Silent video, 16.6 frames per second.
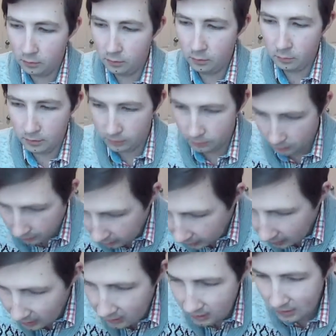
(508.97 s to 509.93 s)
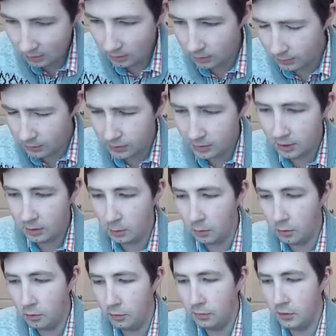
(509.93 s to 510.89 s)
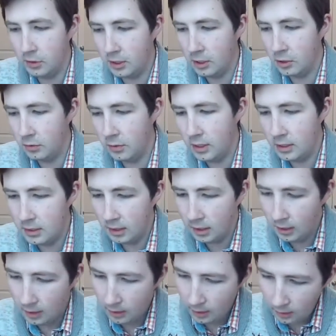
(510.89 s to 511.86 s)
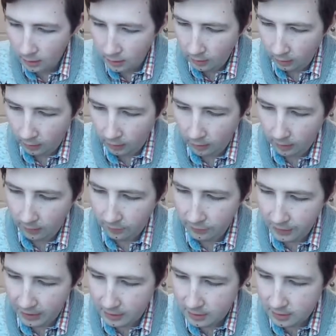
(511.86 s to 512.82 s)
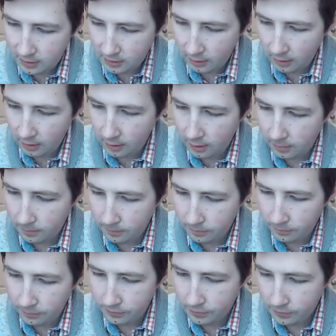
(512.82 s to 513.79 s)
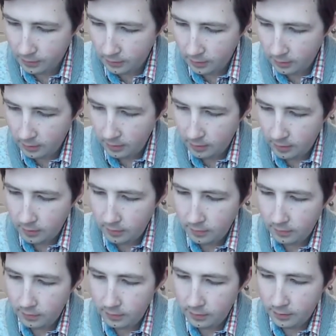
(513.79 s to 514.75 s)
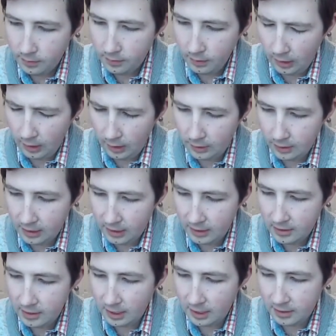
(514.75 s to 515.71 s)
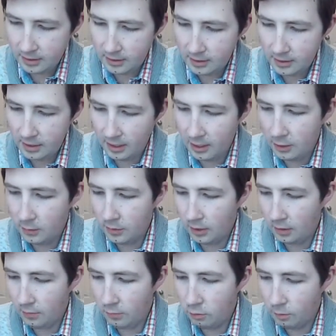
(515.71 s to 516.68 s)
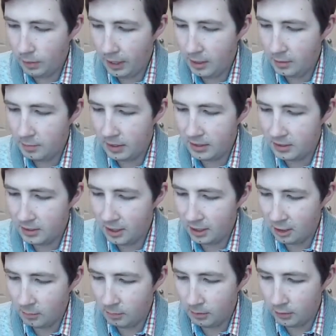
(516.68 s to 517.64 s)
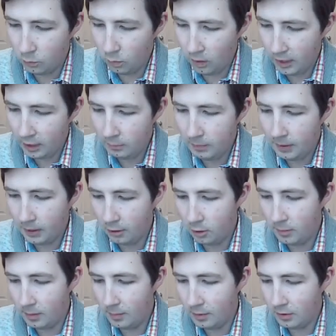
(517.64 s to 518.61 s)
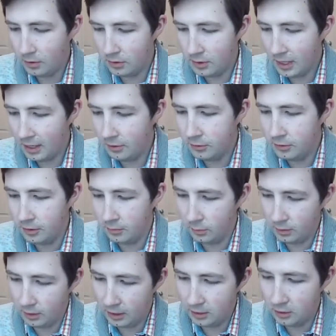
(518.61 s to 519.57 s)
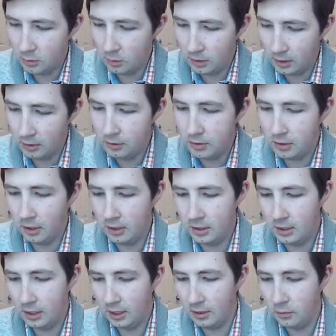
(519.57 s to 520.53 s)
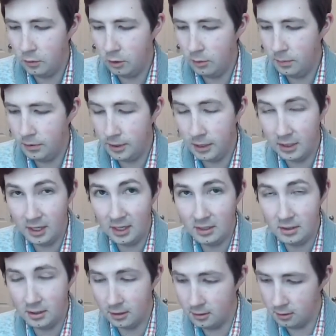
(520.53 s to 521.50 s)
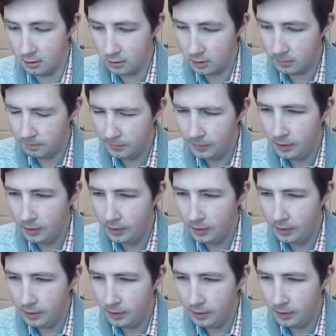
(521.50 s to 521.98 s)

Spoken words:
which was a keystone of the Sith Order for centuries. Next, the next text that he recovered were penned by Sith, but Wild Power by Mother Talzin relates to another dark side group, the Night Sisters.